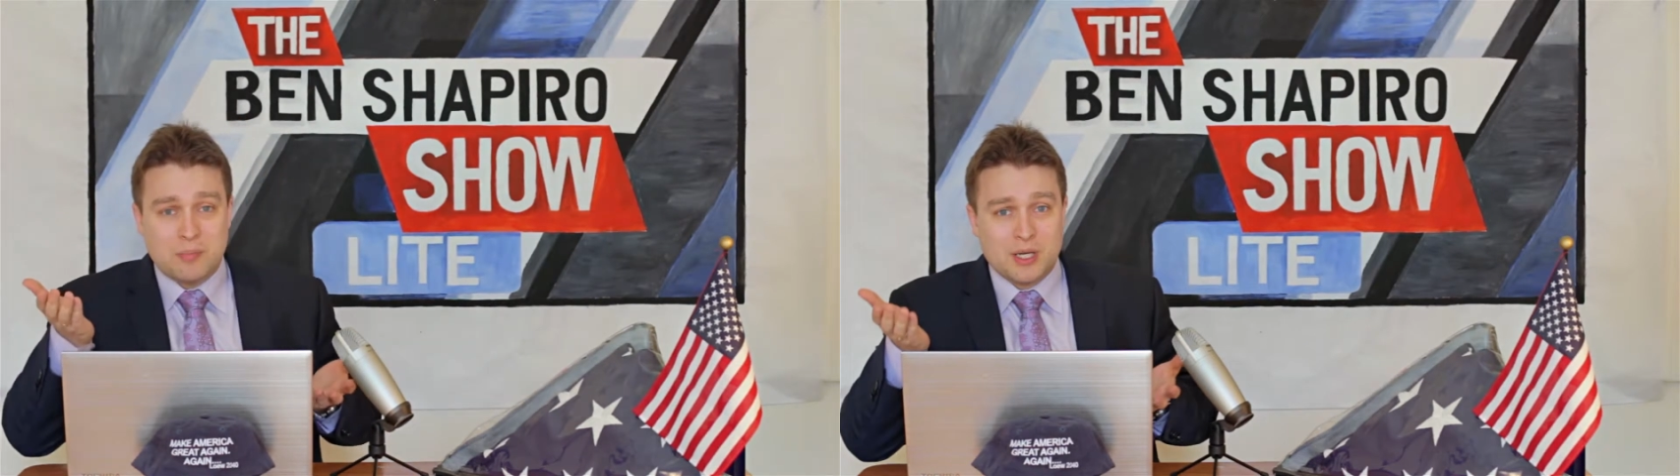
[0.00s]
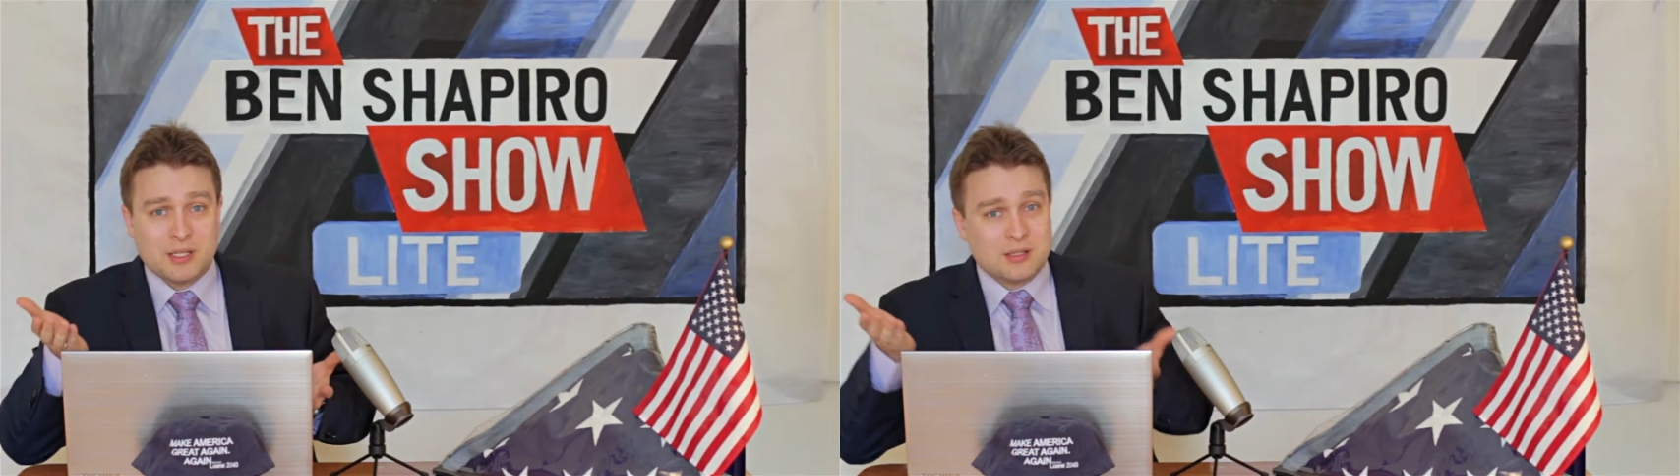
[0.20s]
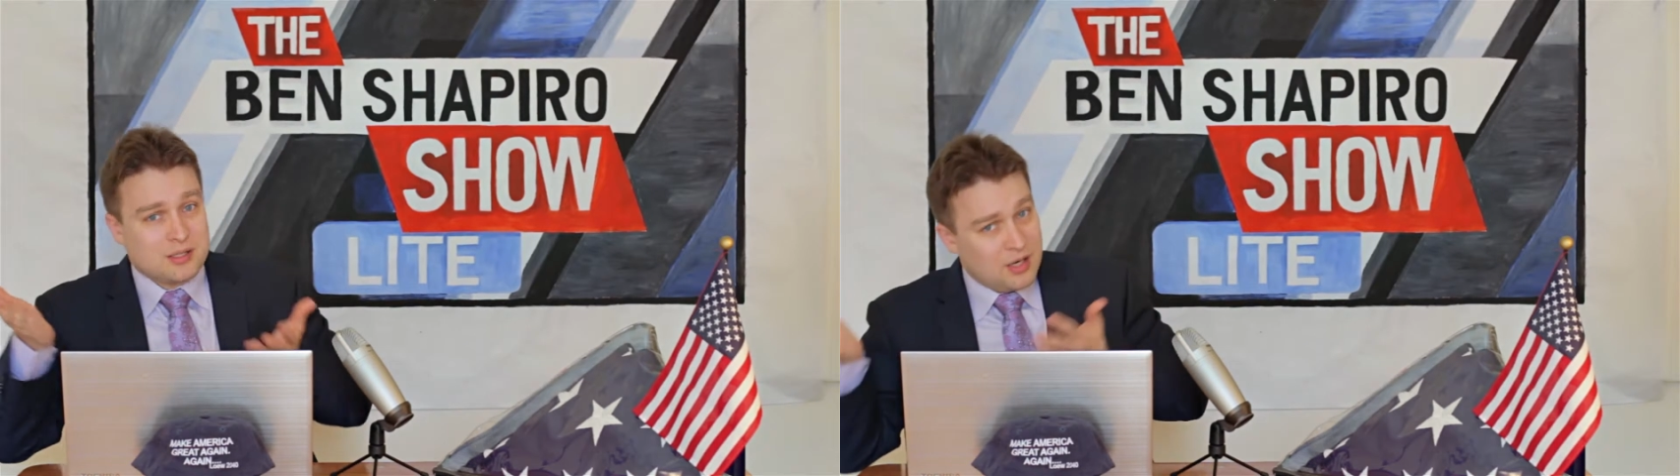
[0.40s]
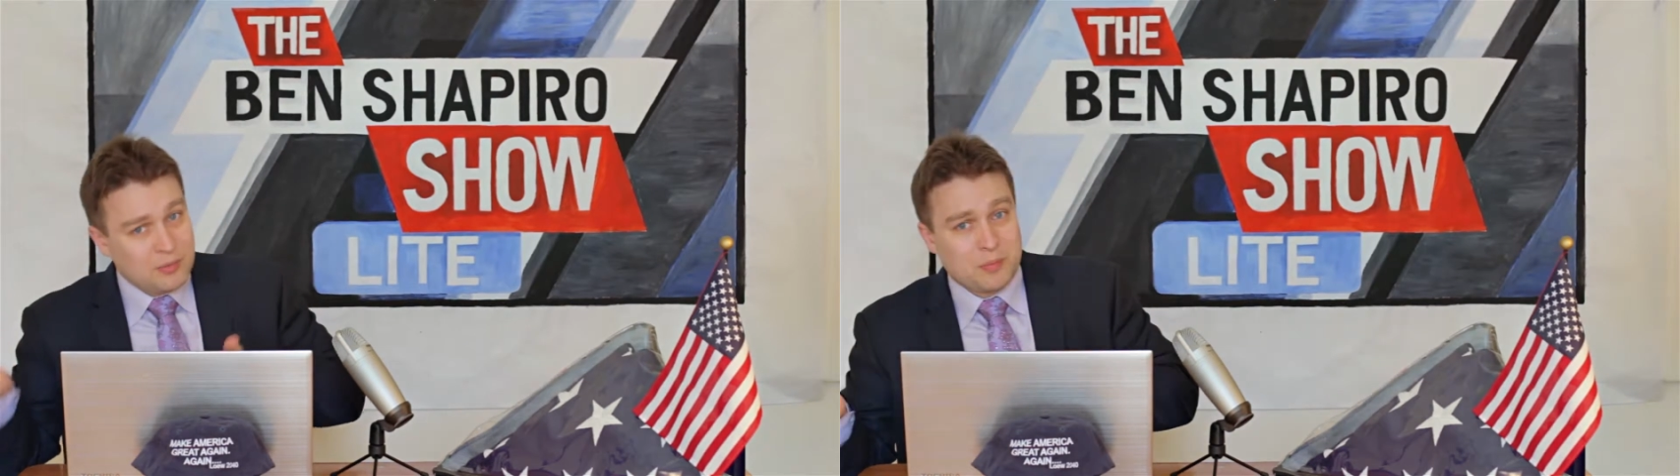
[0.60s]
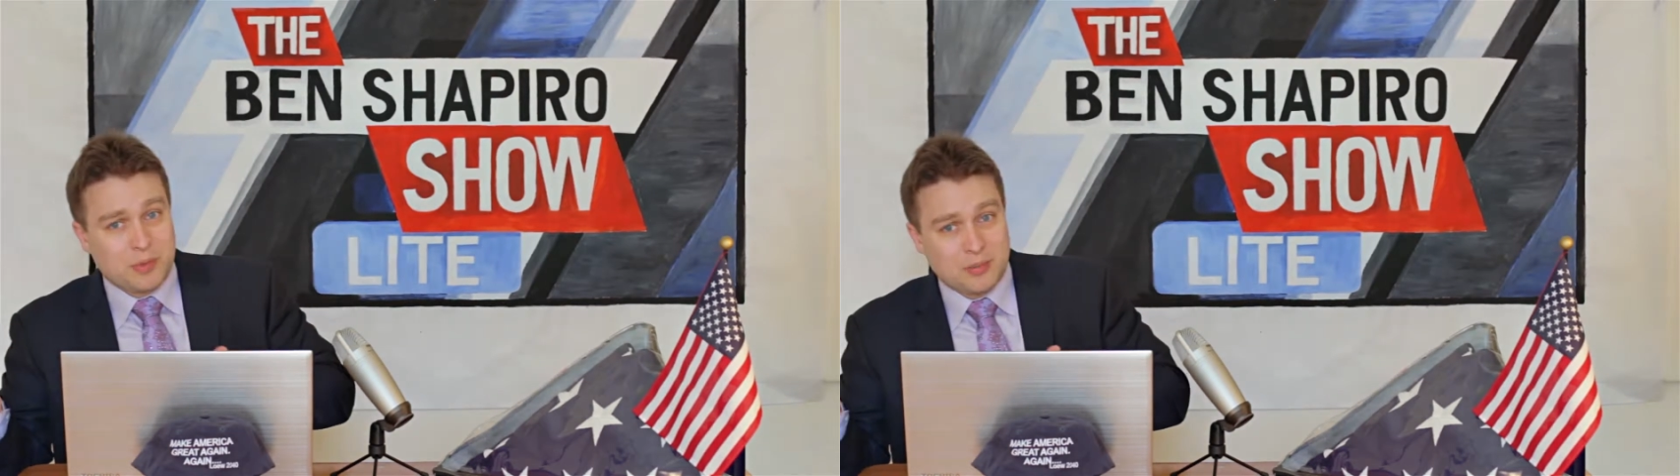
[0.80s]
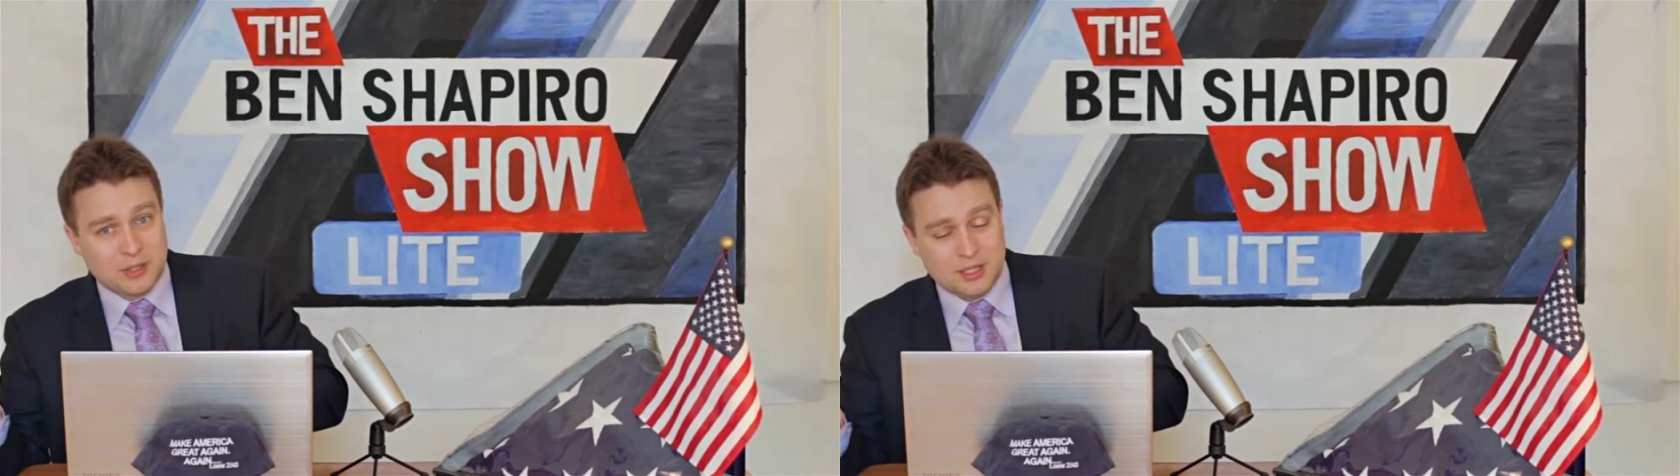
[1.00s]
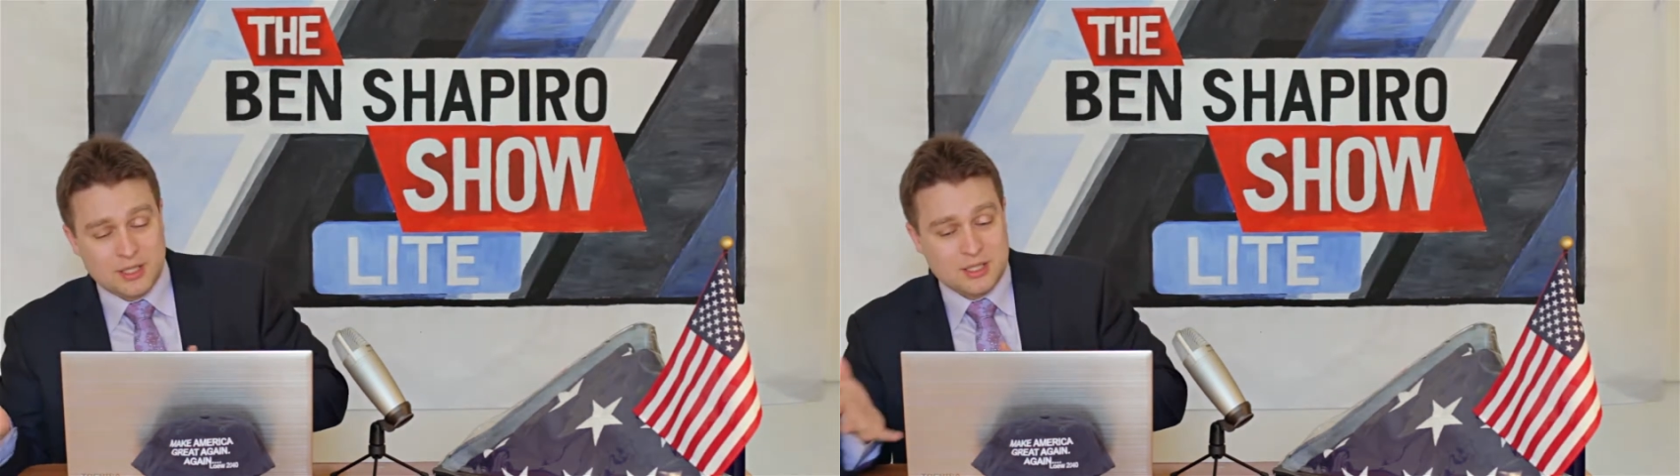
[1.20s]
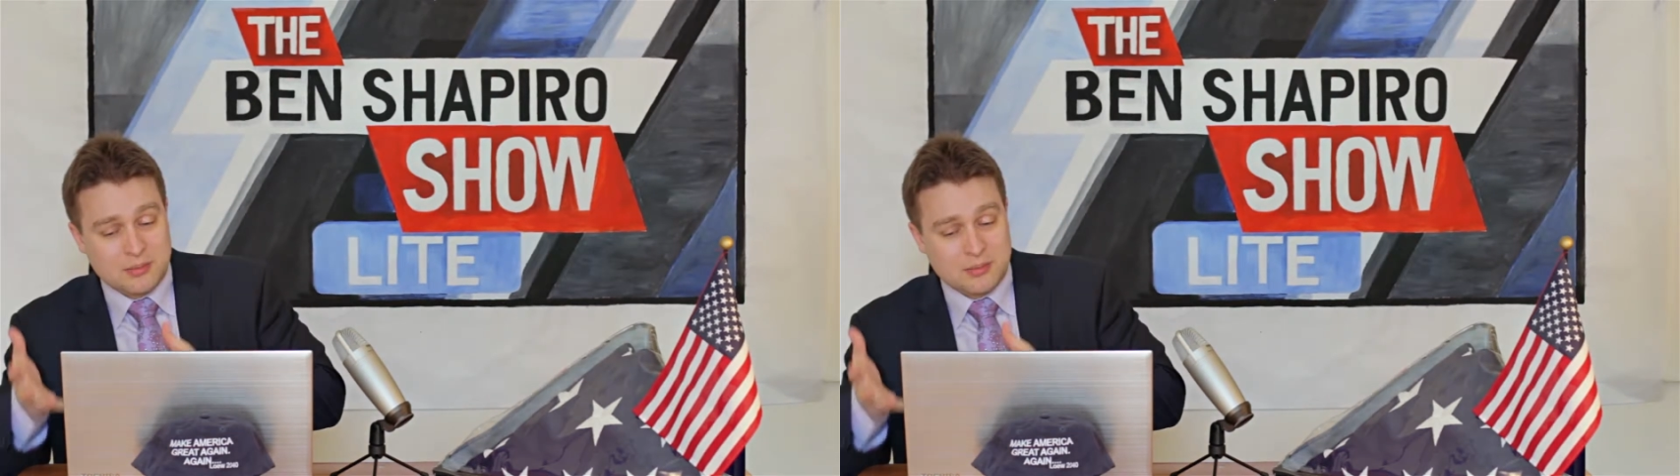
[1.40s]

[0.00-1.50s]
But some Republicans,